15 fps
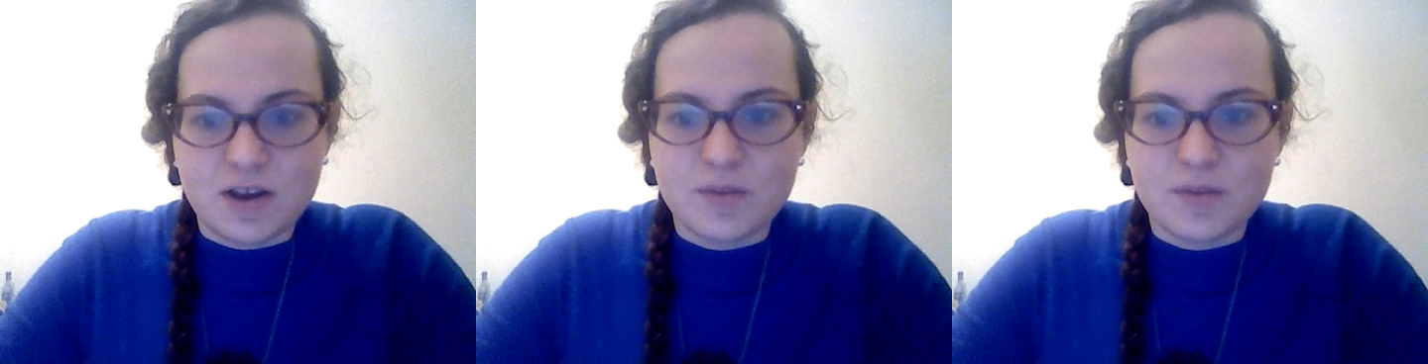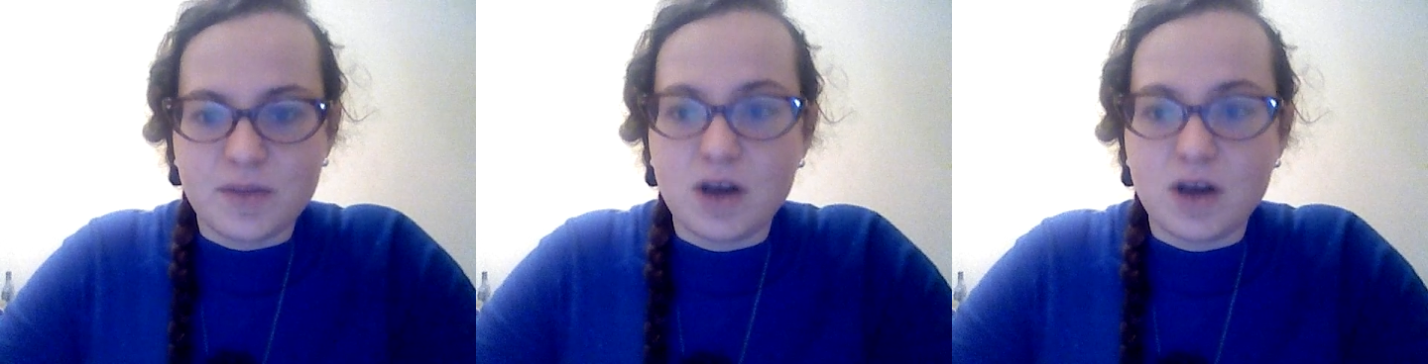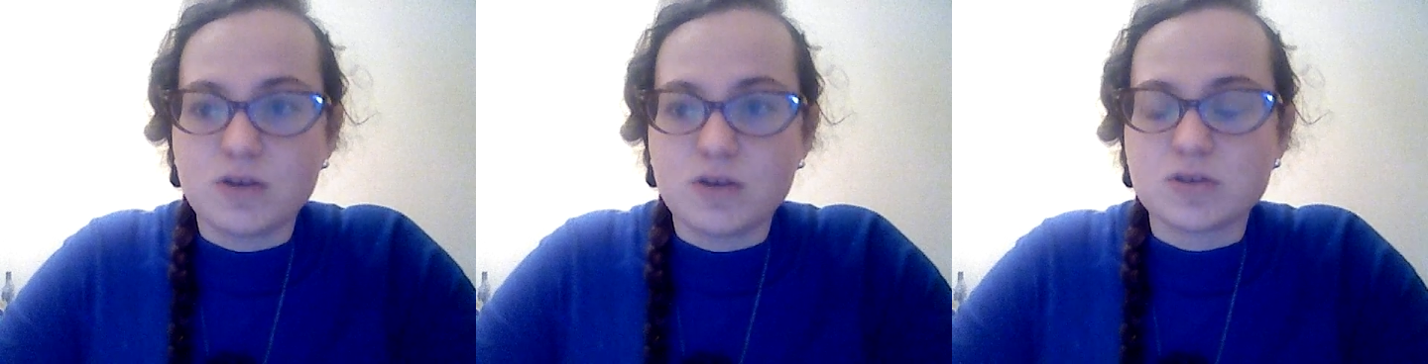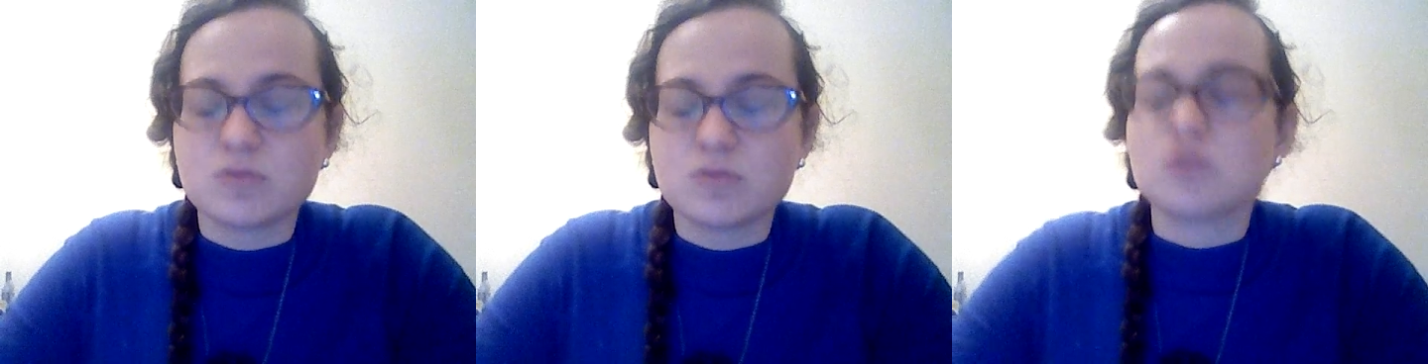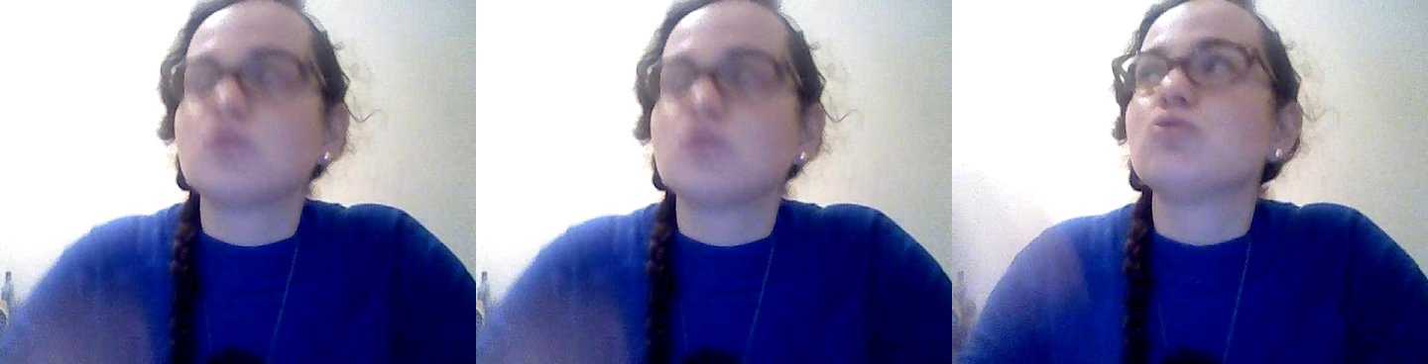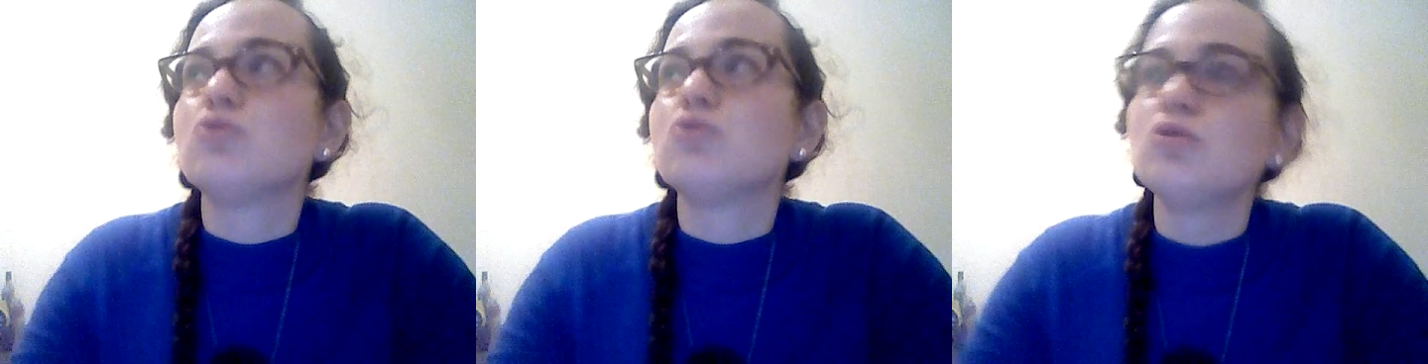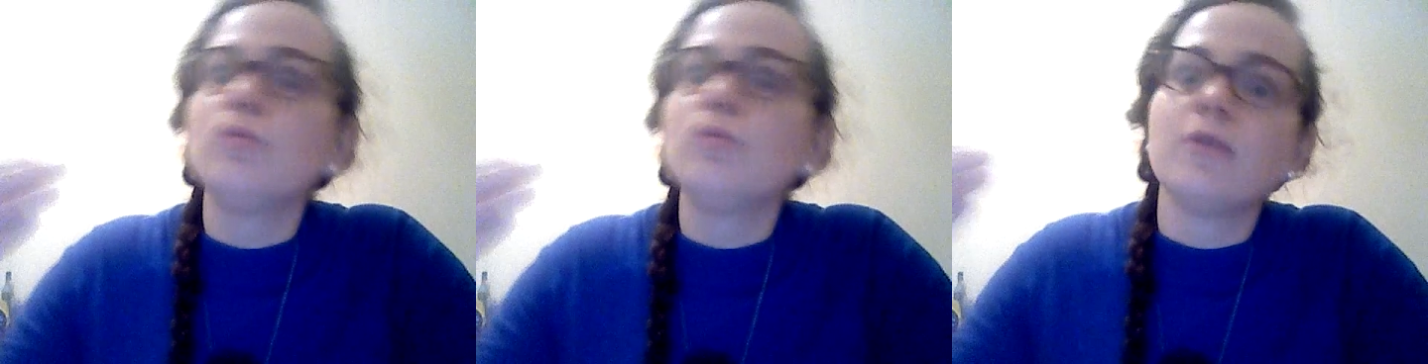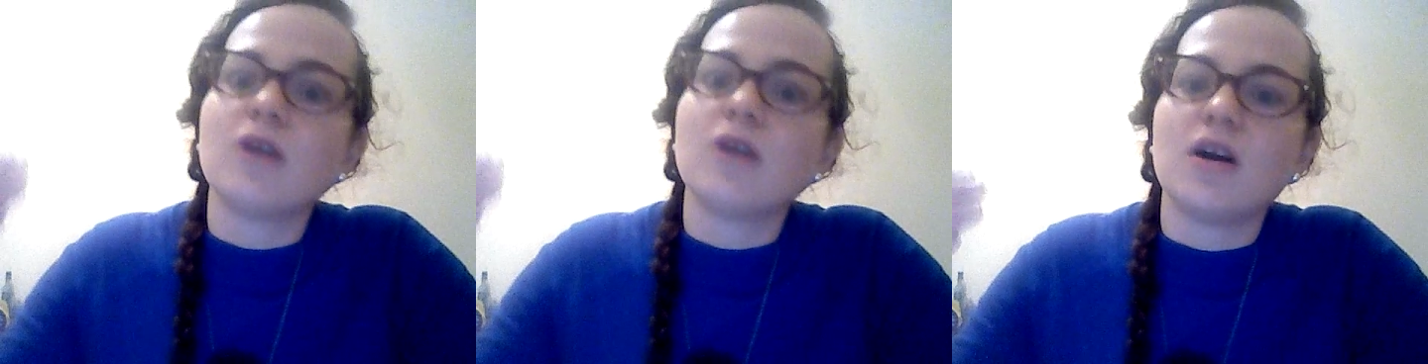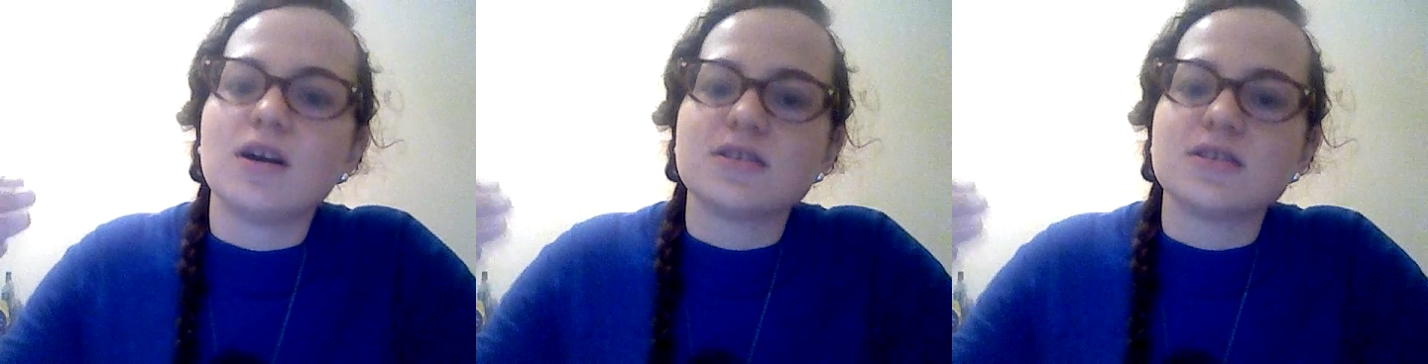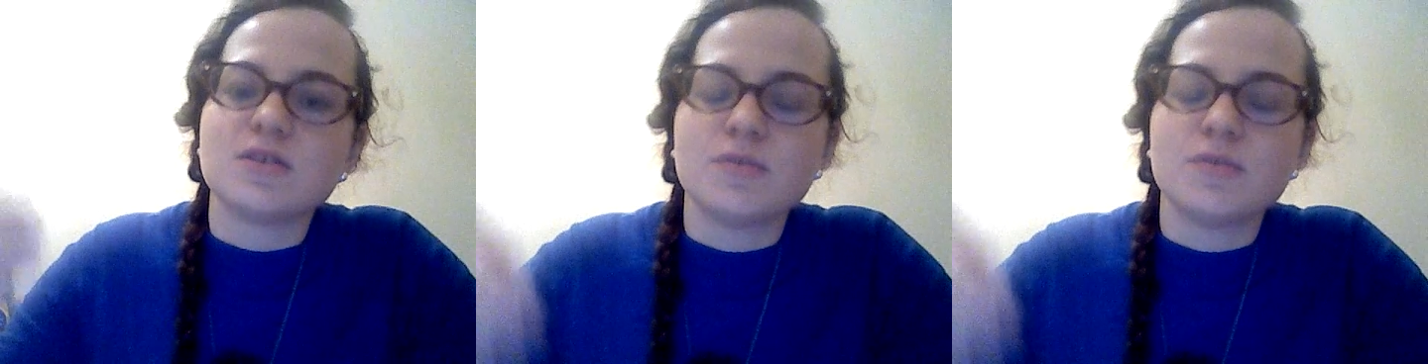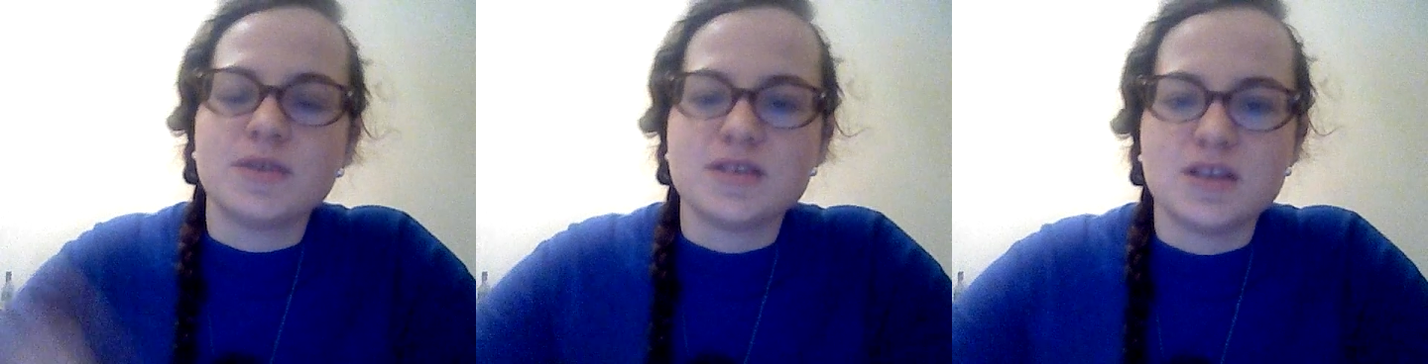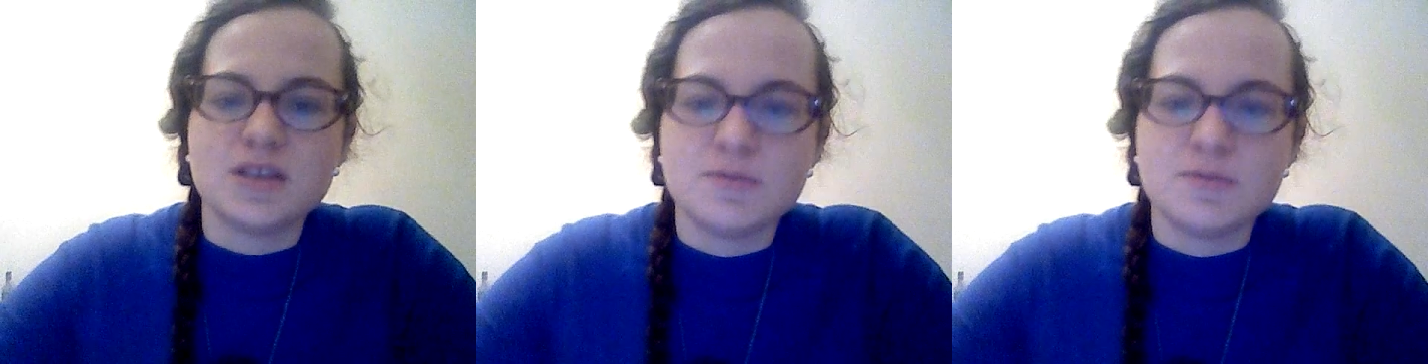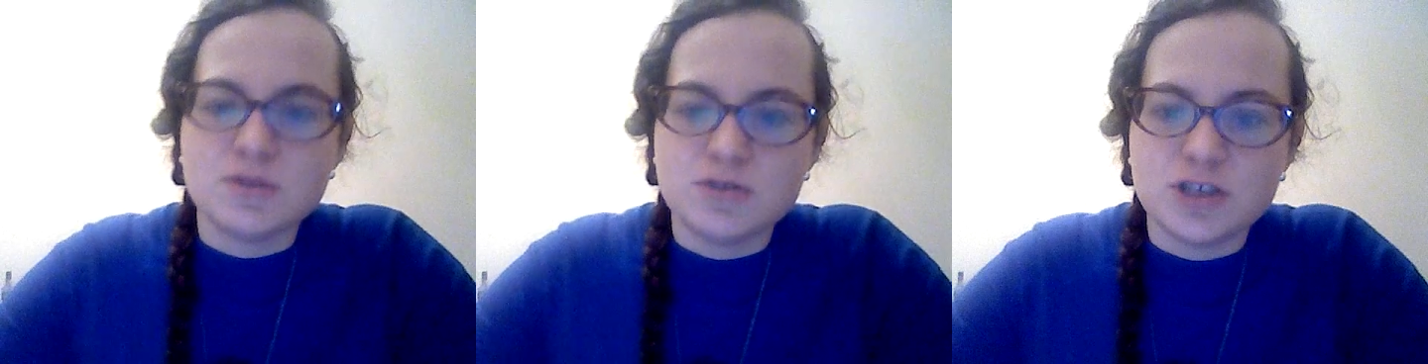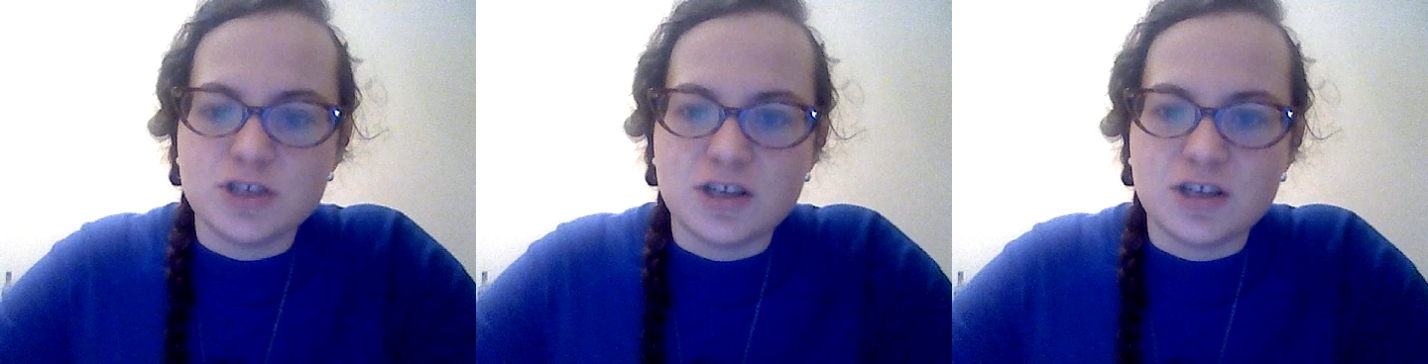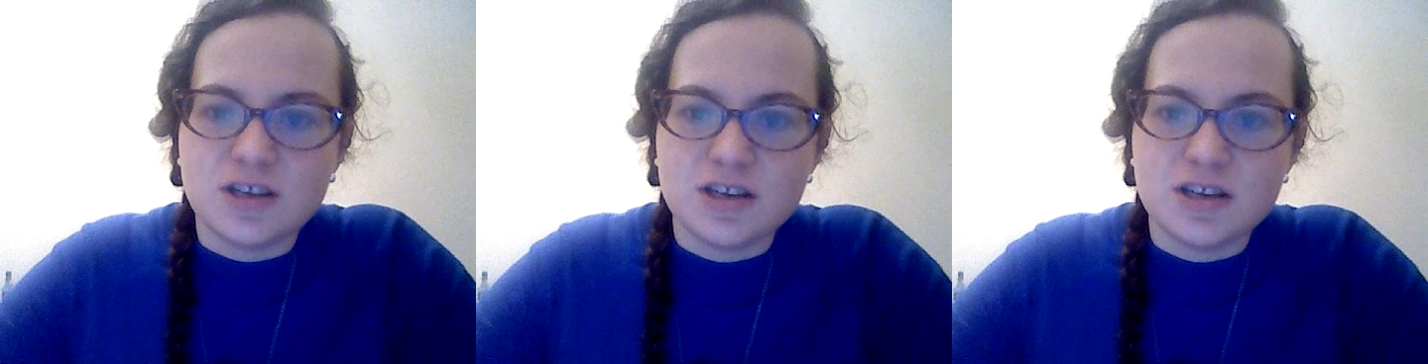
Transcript: My host was super awesome. His name's Eugene.